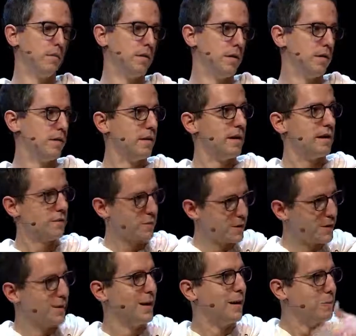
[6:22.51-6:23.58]
But like
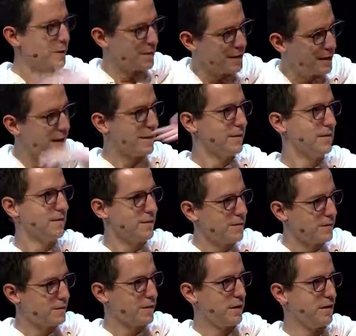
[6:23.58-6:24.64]
figuring out what the next
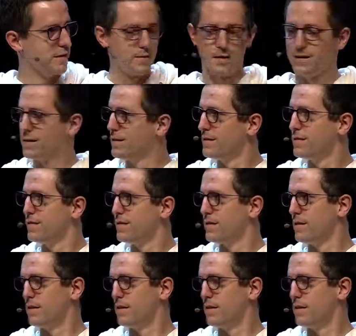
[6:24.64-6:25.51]
phase of that is,